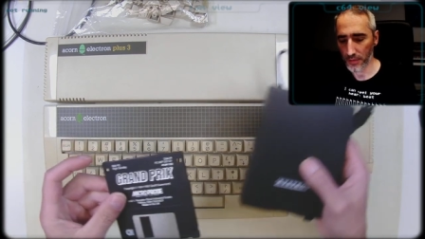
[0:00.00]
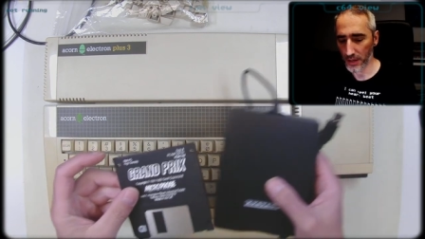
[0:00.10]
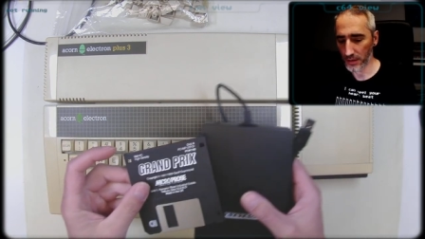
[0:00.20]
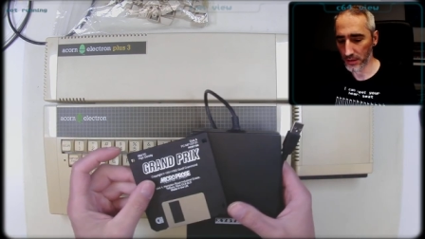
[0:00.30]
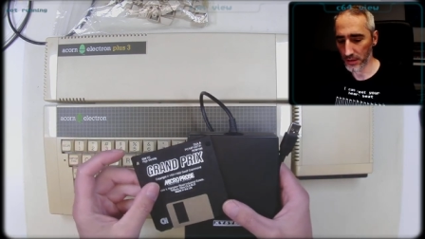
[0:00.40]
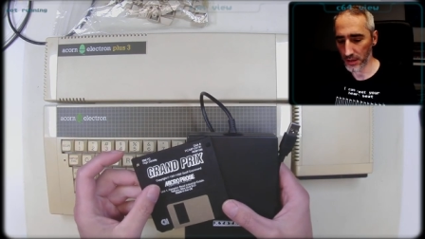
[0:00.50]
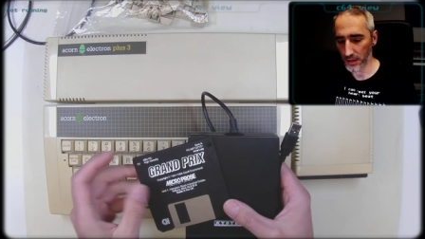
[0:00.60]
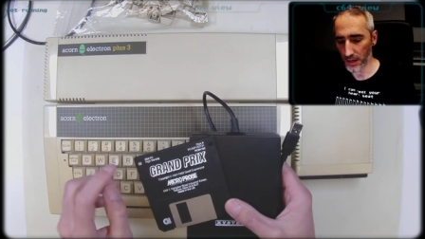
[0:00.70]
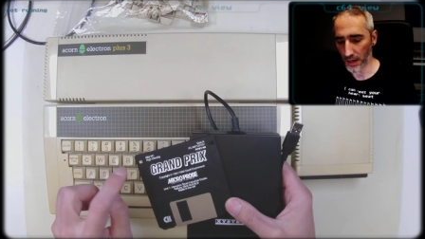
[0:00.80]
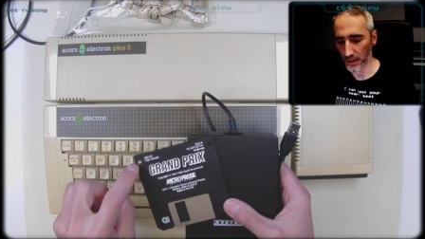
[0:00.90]
we can see
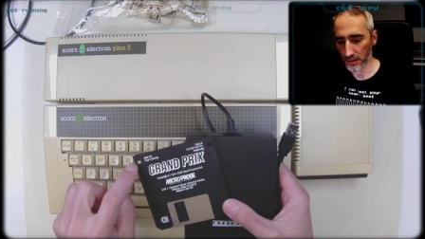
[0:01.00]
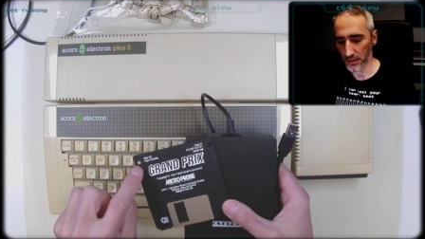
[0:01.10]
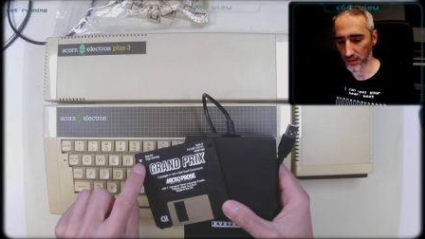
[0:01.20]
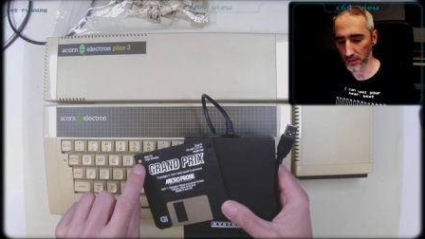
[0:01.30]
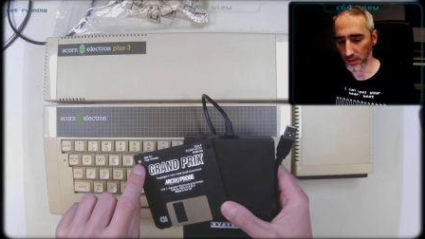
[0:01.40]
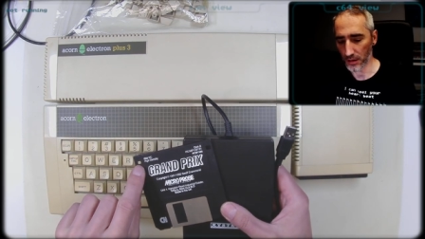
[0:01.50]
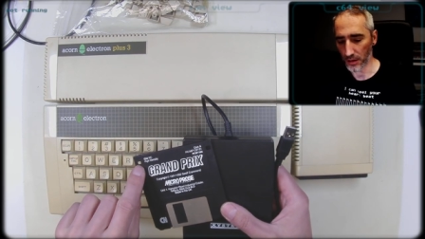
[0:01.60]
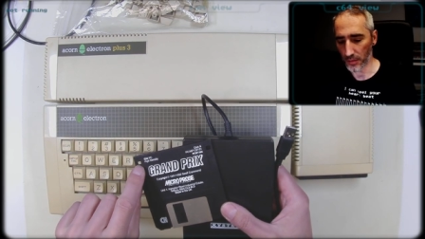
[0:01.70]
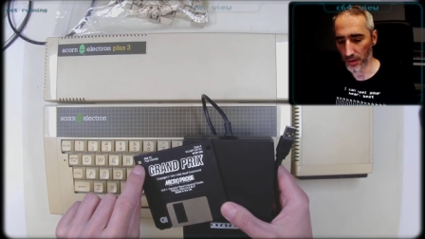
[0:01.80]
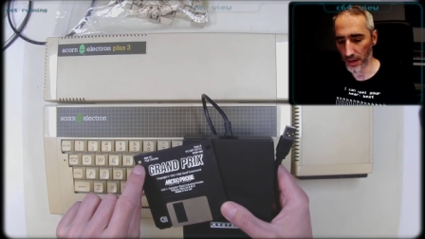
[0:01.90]
it has this
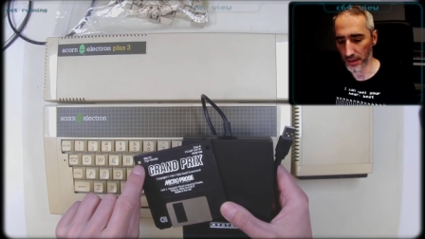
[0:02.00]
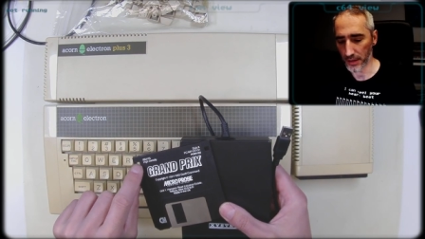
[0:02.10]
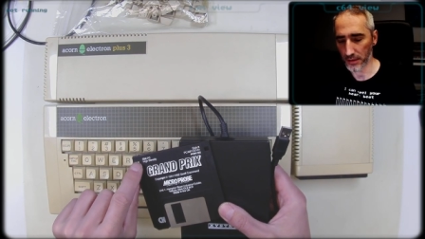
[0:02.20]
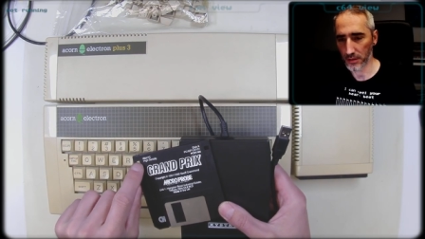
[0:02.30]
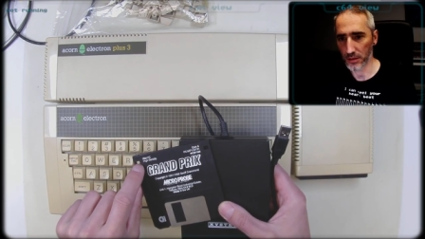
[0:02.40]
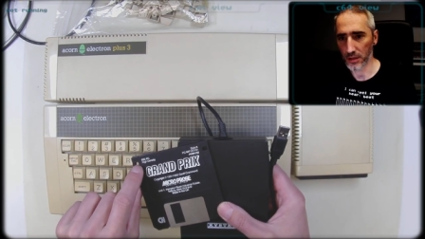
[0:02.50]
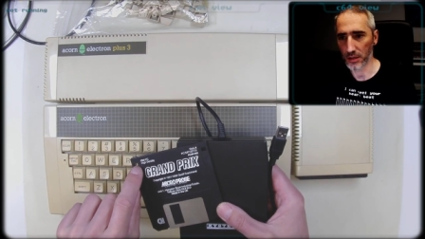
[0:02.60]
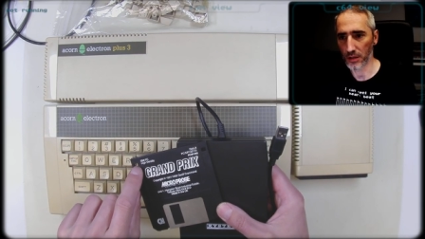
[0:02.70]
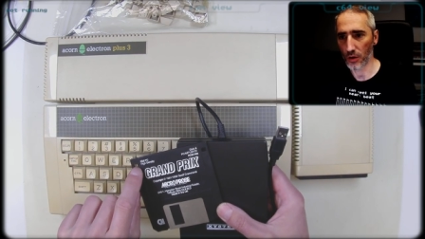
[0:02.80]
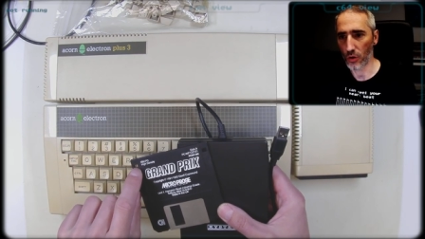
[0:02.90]
uh, high
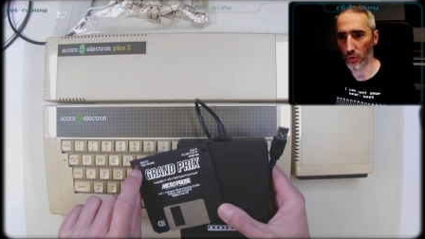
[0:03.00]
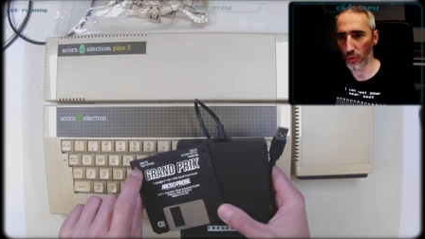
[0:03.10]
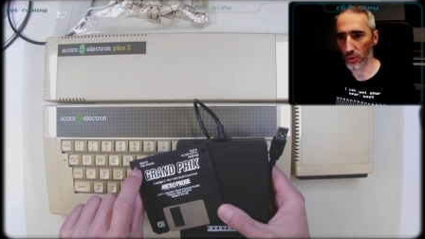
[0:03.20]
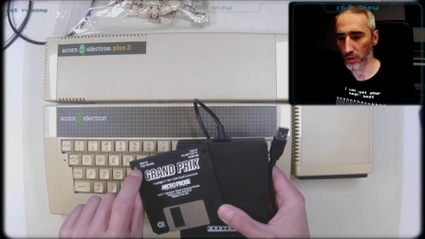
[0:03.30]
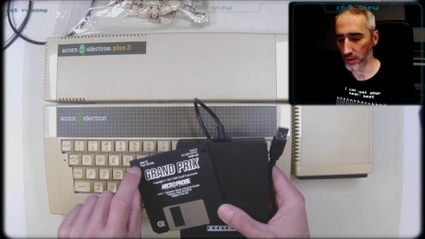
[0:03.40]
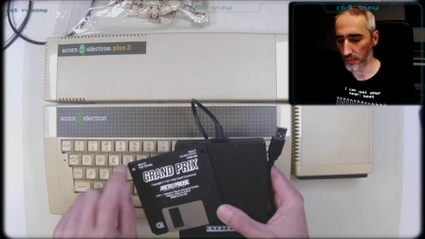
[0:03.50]
density hole